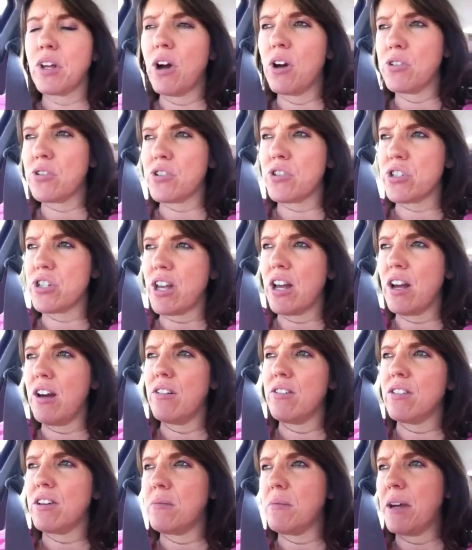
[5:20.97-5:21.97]

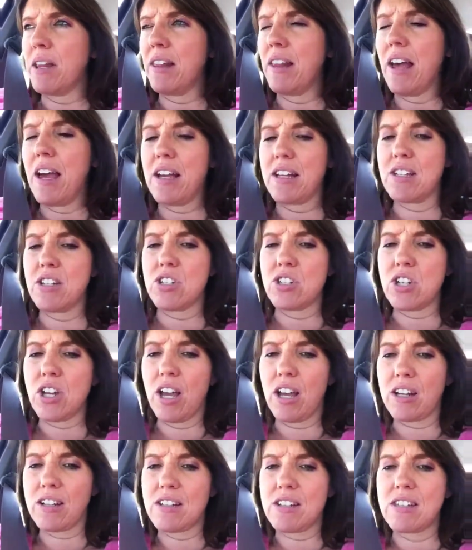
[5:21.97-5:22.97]
ultrasound on my leg to
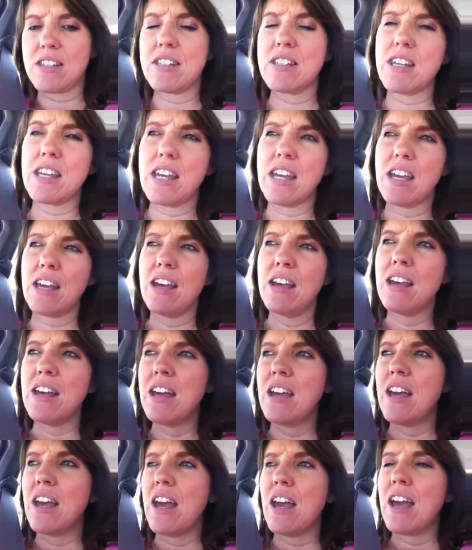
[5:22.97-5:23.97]
check to see
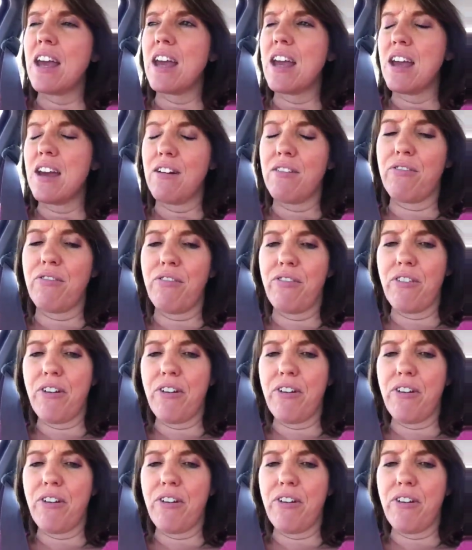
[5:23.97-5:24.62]
if